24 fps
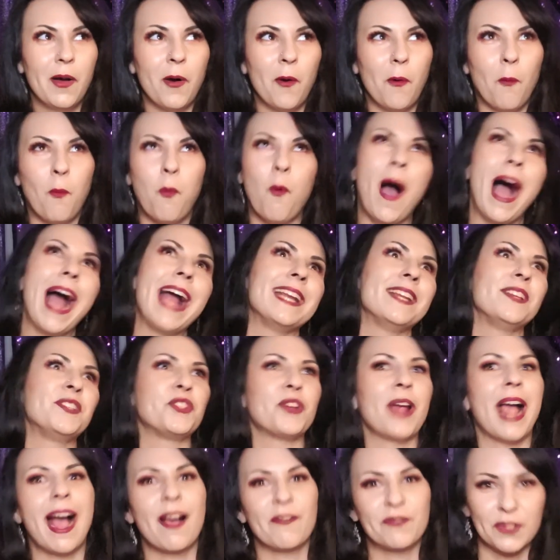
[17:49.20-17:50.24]
why did
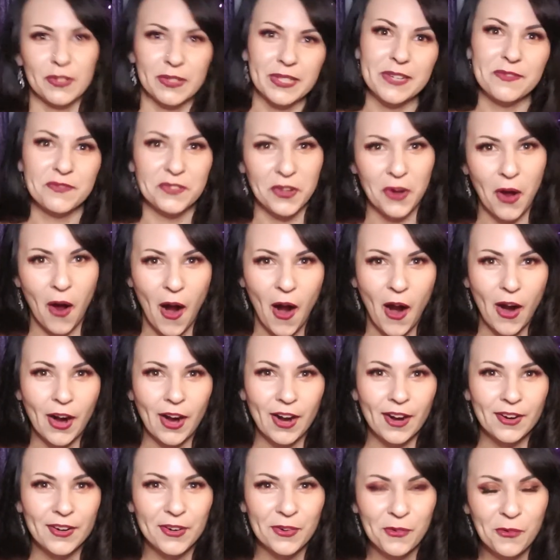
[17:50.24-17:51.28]
you have to leave the
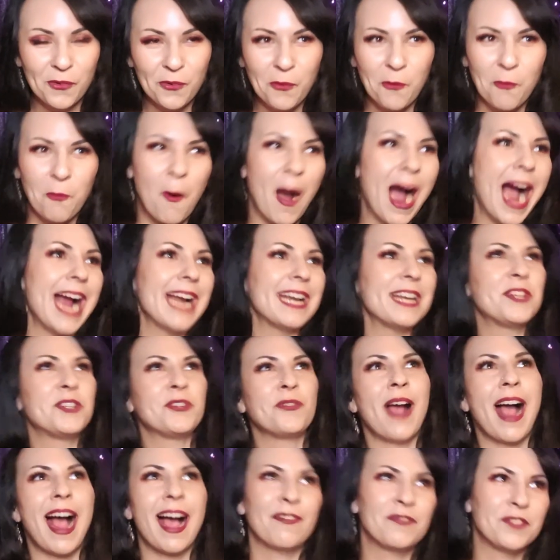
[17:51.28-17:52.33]
car? Why did
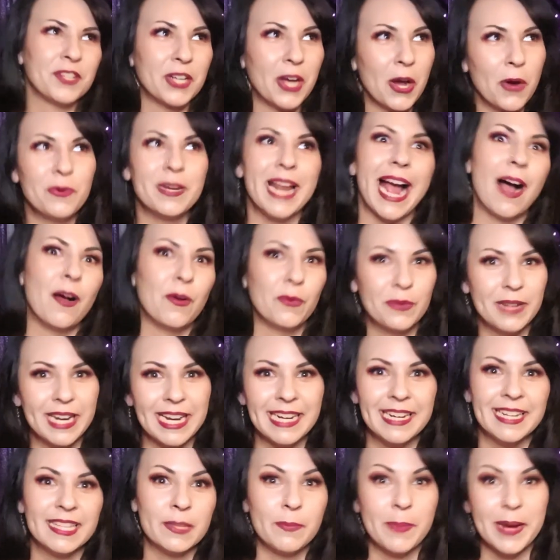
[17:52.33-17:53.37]
you have to go down
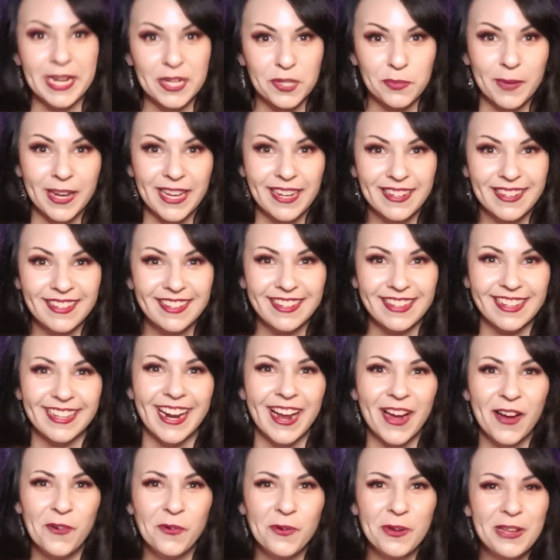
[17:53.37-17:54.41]
into the basement? You
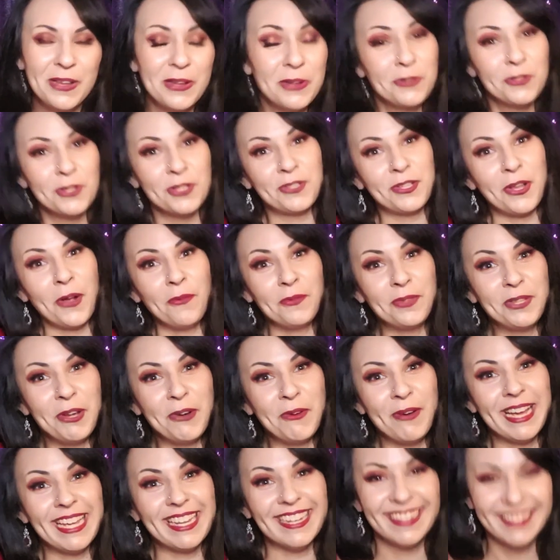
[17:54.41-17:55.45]
know, just don't do
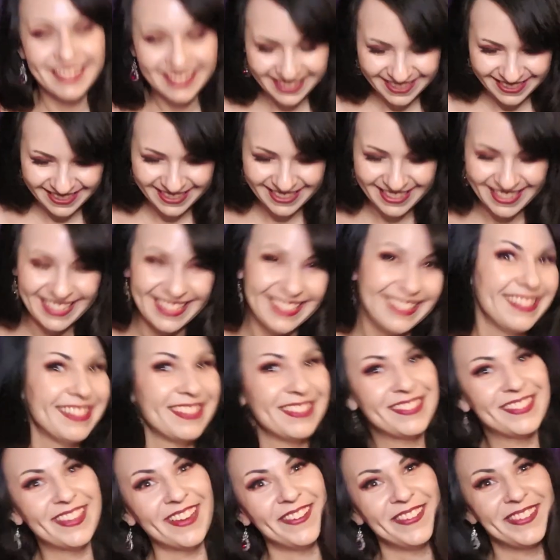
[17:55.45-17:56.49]
it.
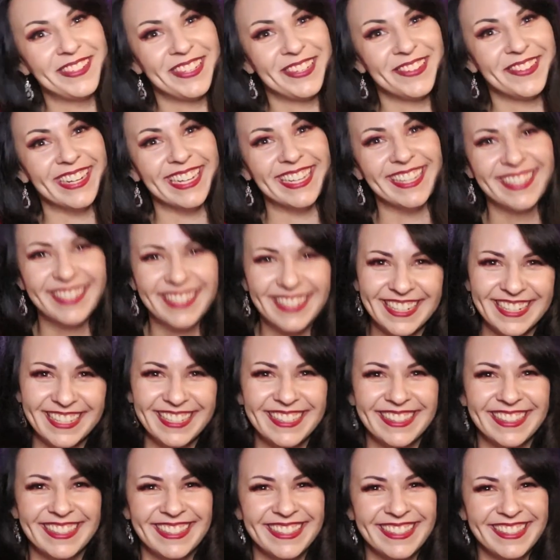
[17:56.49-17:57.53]
Don't do it.
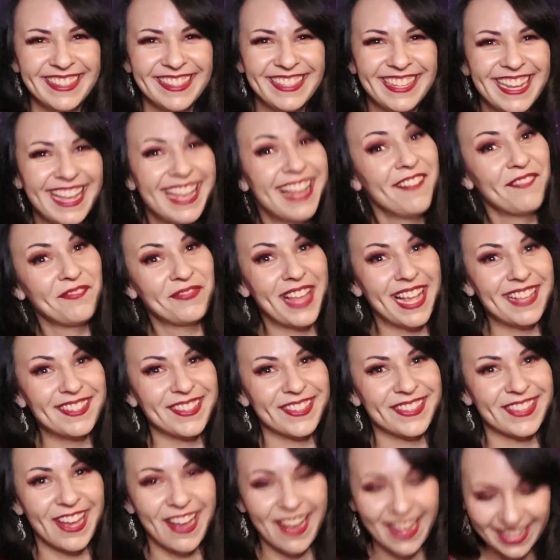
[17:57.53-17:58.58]
That's
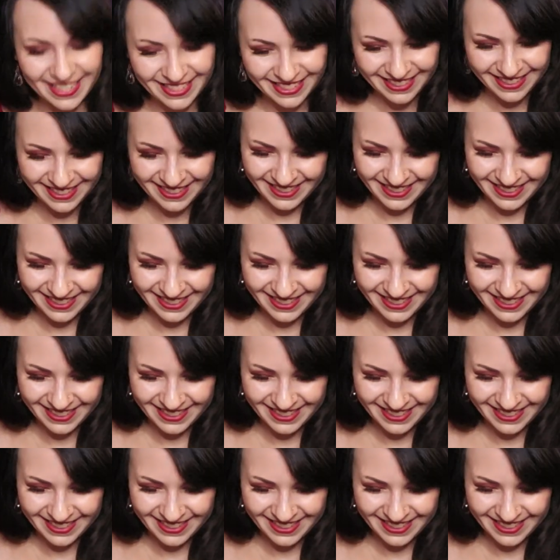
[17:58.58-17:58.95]
a thought.